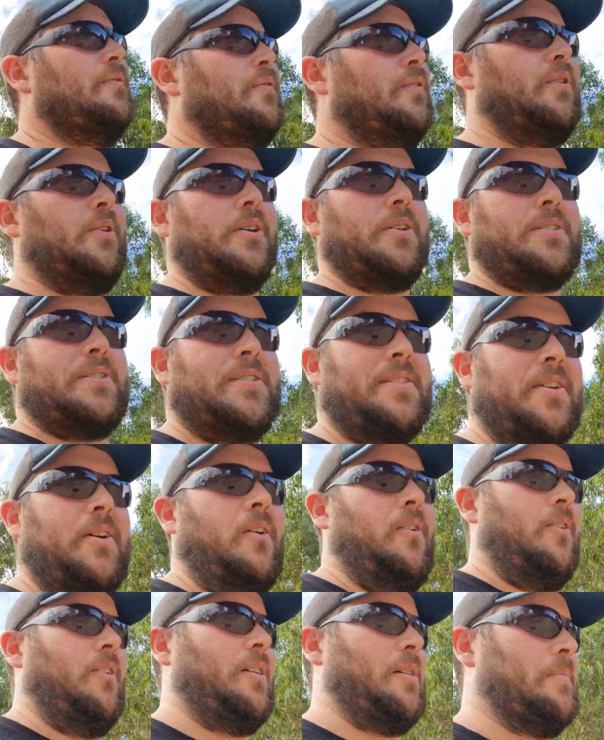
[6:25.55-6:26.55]
first
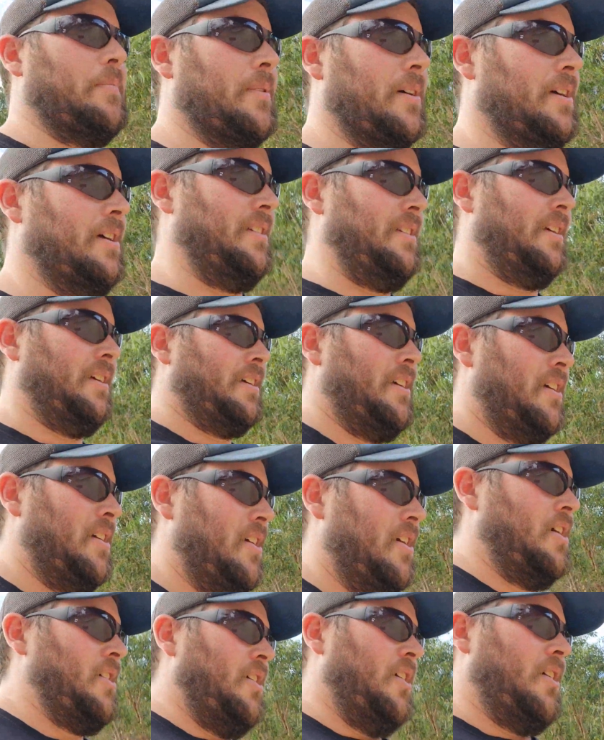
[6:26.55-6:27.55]
time
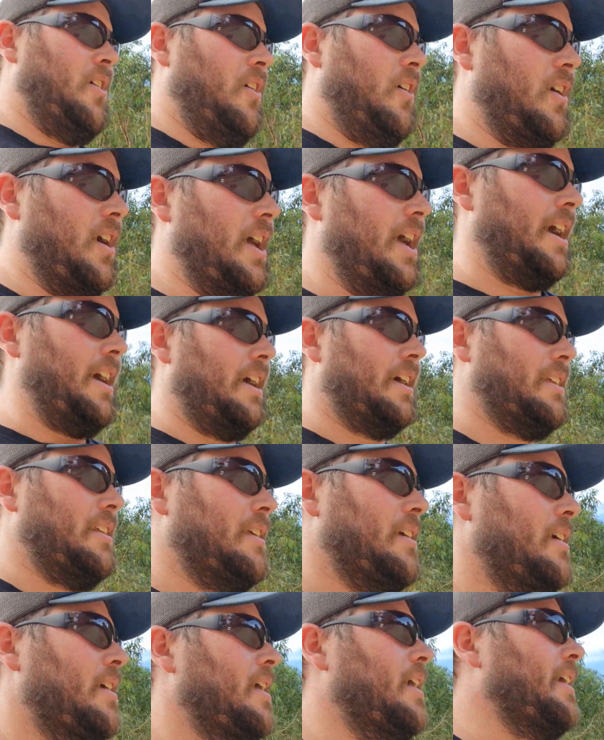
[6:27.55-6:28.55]
I
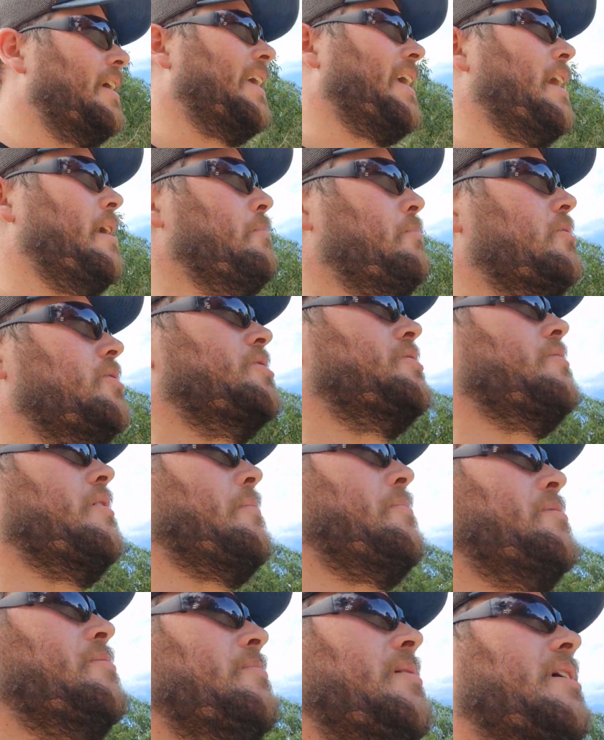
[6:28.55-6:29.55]
had a camera strapped to